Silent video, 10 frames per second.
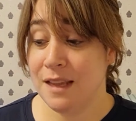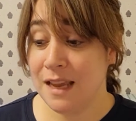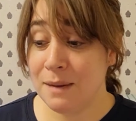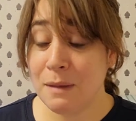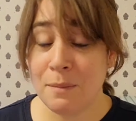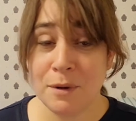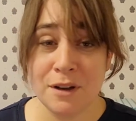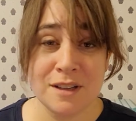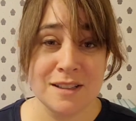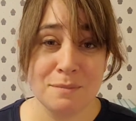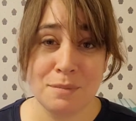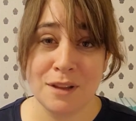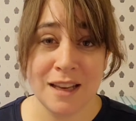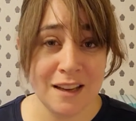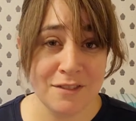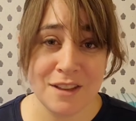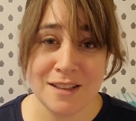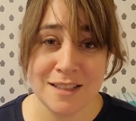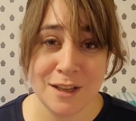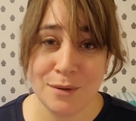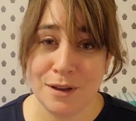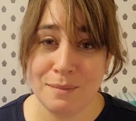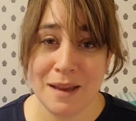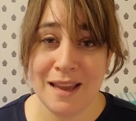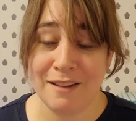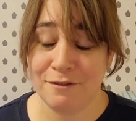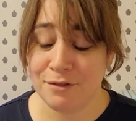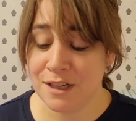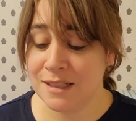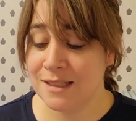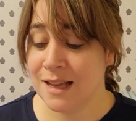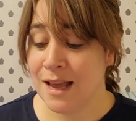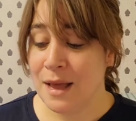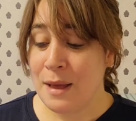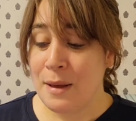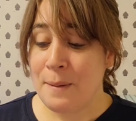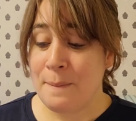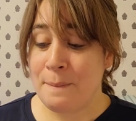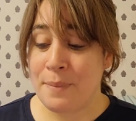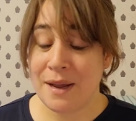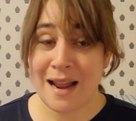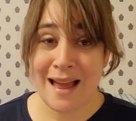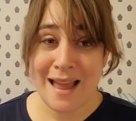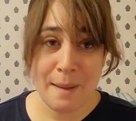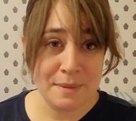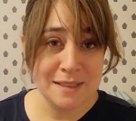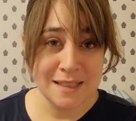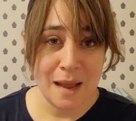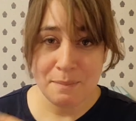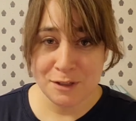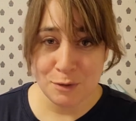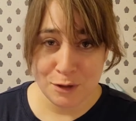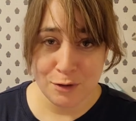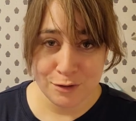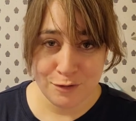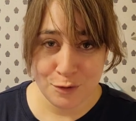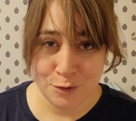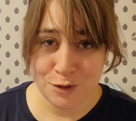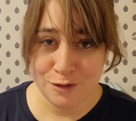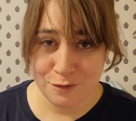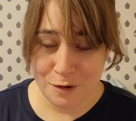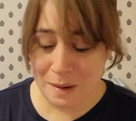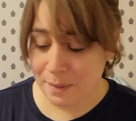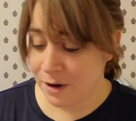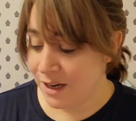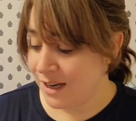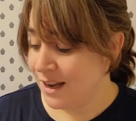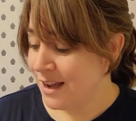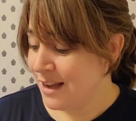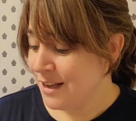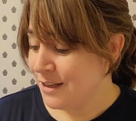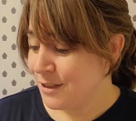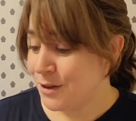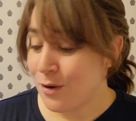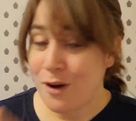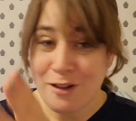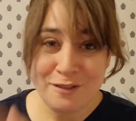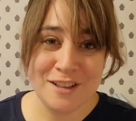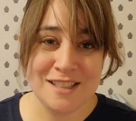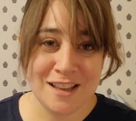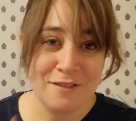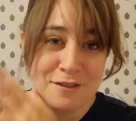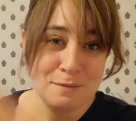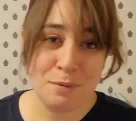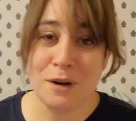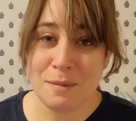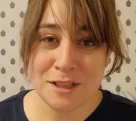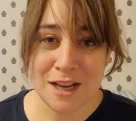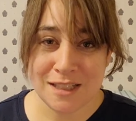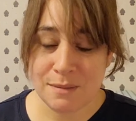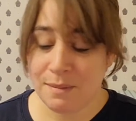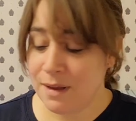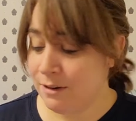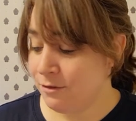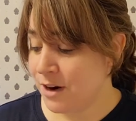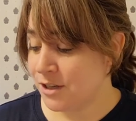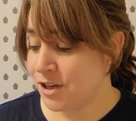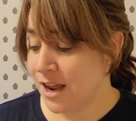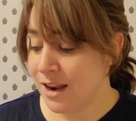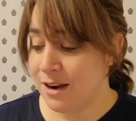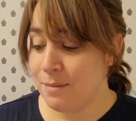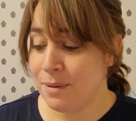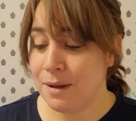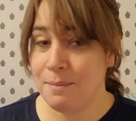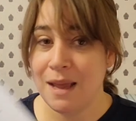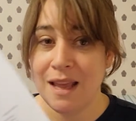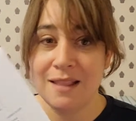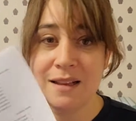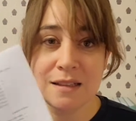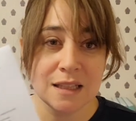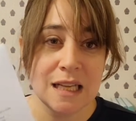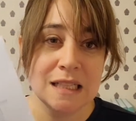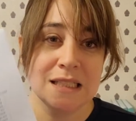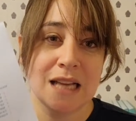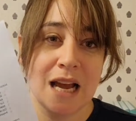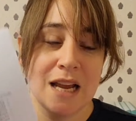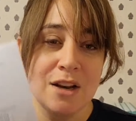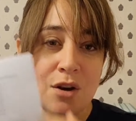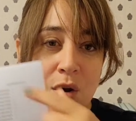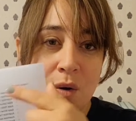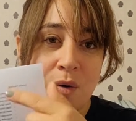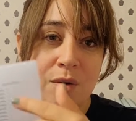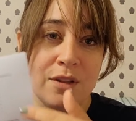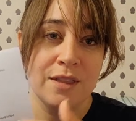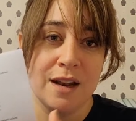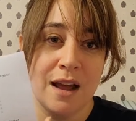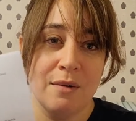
in my book, plenty of things that you can make and freeze, but I happen to not be doing those foods for my party. So all of this stuff pretty much has to be made fresh. And by making this list, I know that